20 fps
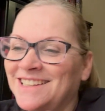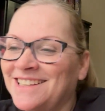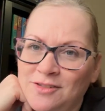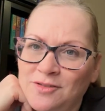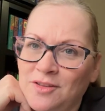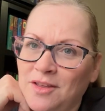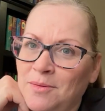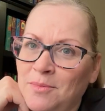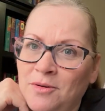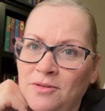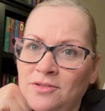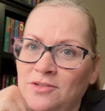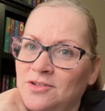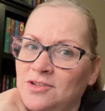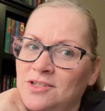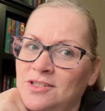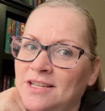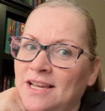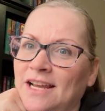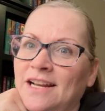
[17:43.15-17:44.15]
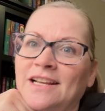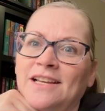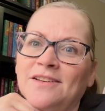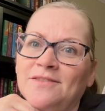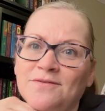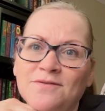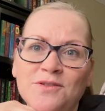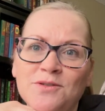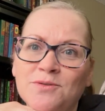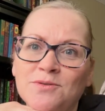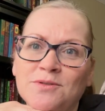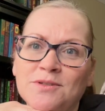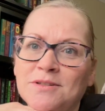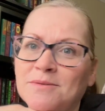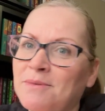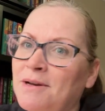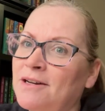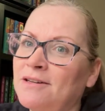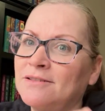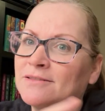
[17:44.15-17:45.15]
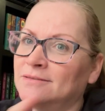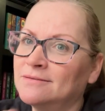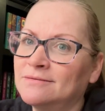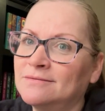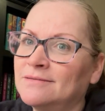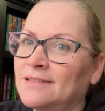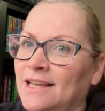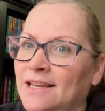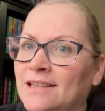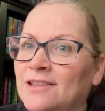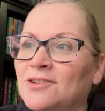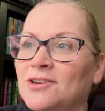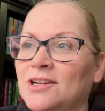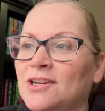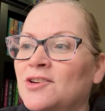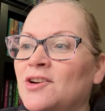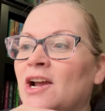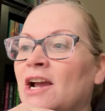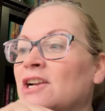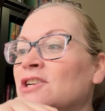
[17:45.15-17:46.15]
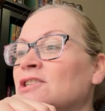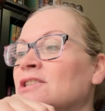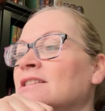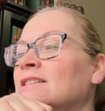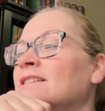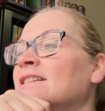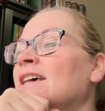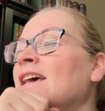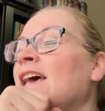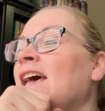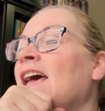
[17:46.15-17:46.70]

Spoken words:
So they both are just kind of confused about like their interactions.